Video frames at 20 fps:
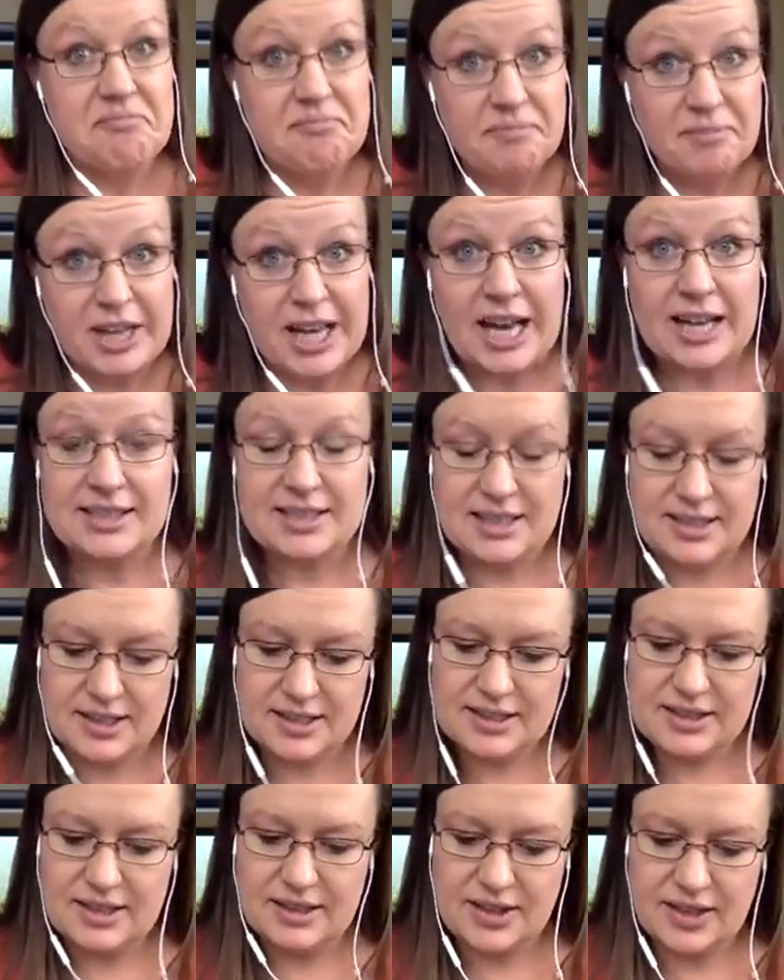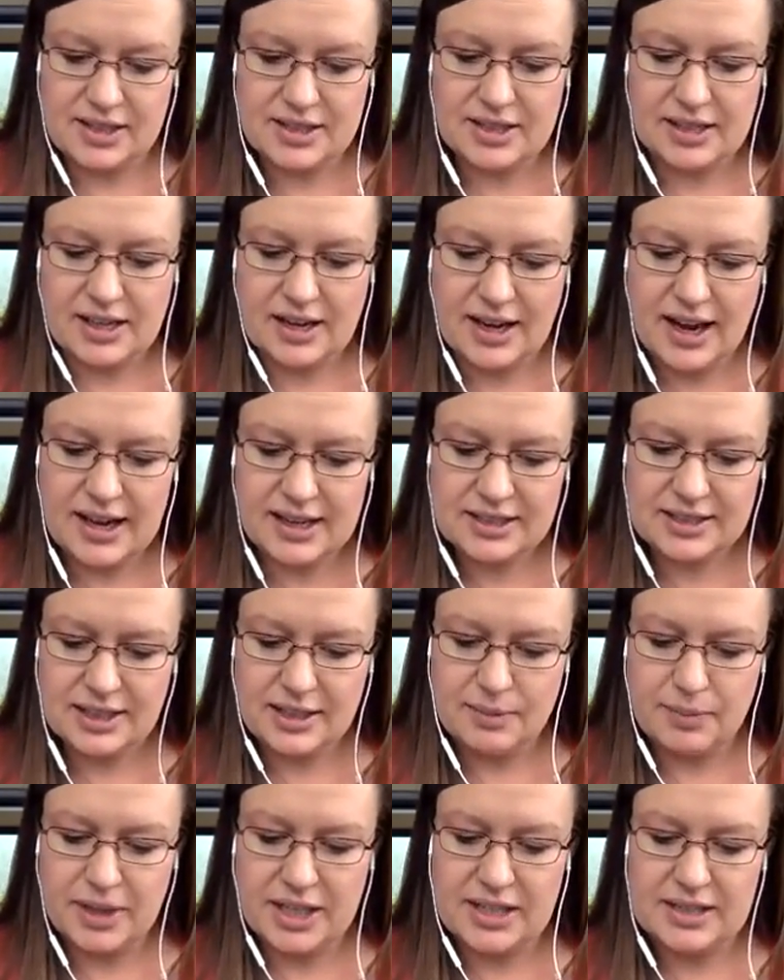Yes, there's there's a connection,
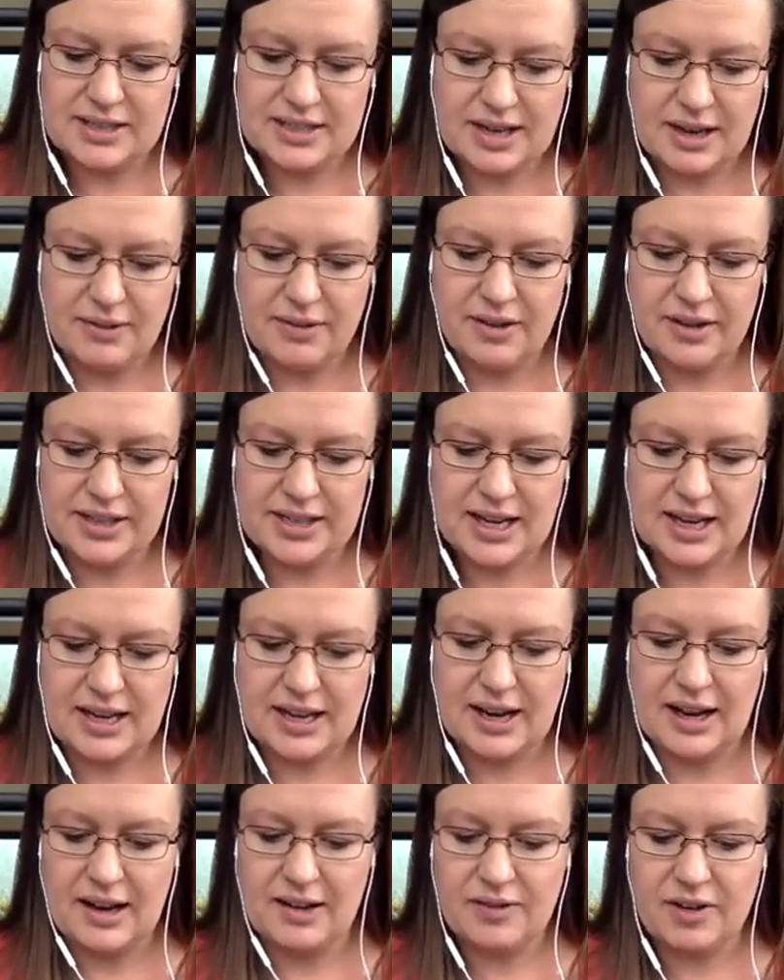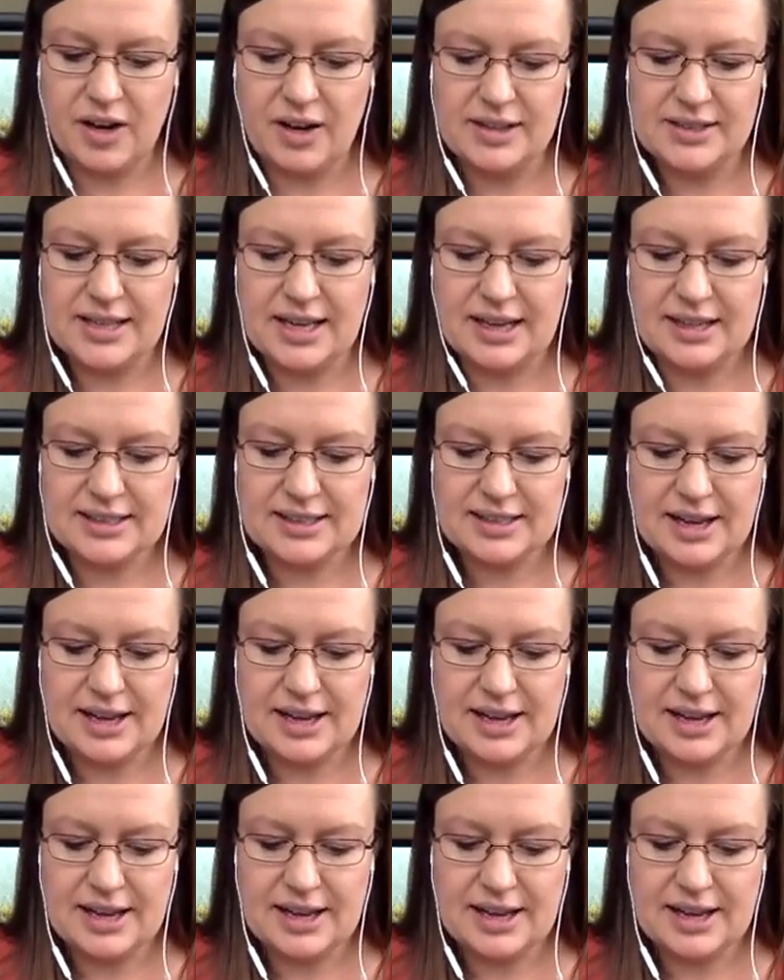but it's definitely taken out of context.